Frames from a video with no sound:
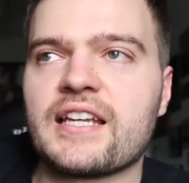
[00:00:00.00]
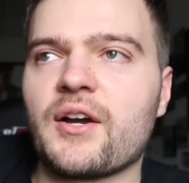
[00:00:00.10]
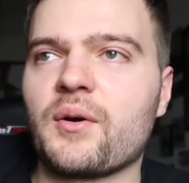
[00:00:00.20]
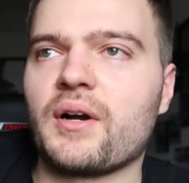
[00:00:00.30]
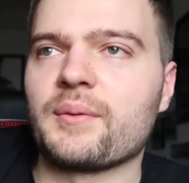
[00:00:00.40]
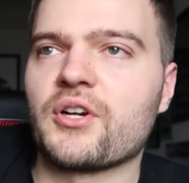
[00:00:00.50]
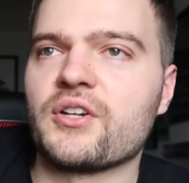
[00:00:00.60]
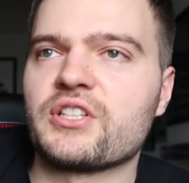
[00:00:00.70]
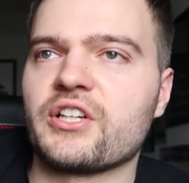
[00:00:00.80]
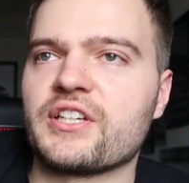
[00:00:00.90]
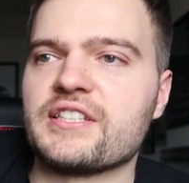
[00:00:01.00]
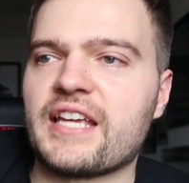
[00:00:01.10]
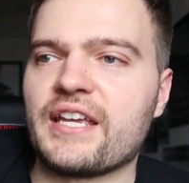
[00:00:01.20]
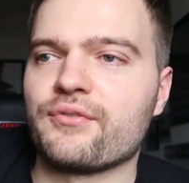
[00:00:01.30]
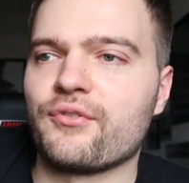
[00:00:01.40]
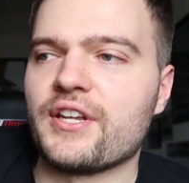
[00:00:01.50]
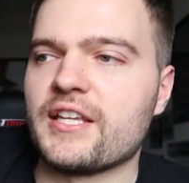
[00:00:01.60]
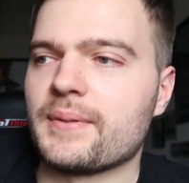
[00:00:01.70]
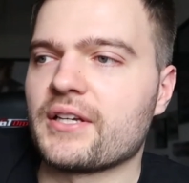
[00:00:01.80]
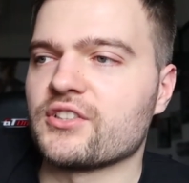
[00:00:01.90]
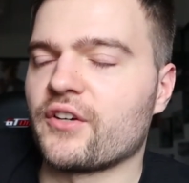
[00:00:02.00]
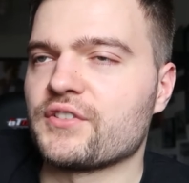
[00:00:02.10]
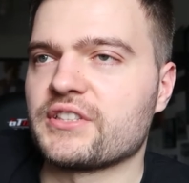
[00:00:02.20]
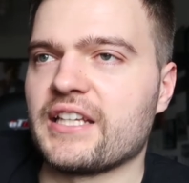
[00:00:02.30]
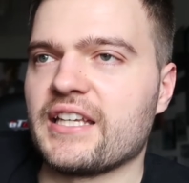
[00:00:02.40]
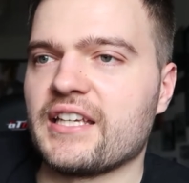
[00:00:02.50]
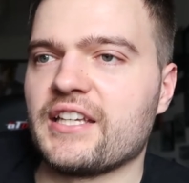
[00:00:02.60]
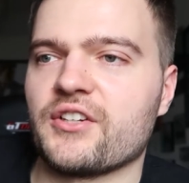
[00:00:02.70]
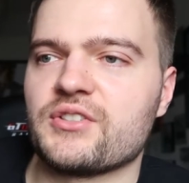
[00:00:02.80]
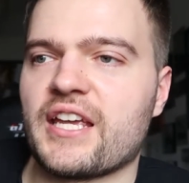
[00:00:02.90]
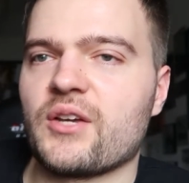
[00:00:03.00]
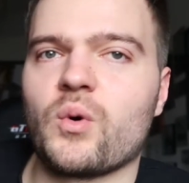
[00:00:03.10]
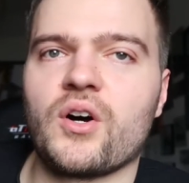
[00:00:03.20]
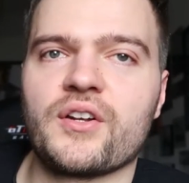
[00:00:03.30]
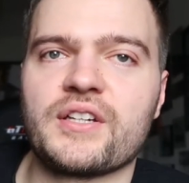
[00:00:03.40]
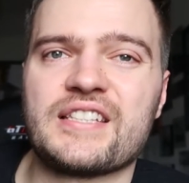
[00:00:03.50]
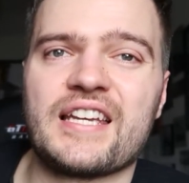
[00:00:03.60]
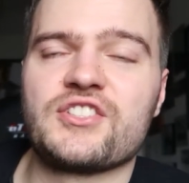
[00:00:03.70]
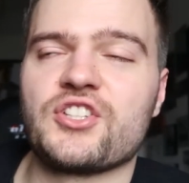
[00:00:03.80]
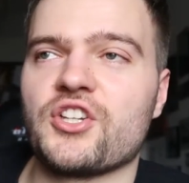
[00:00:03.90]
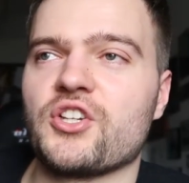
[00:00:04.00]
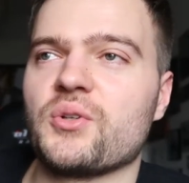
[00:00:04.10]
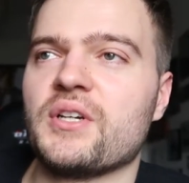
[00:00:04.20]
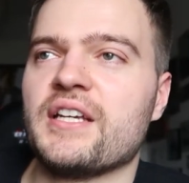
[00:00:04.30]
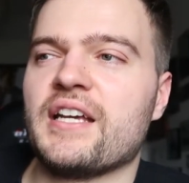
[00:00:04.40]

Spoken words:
Now I'm going to look at day 3 because obviously day 1 and day 2,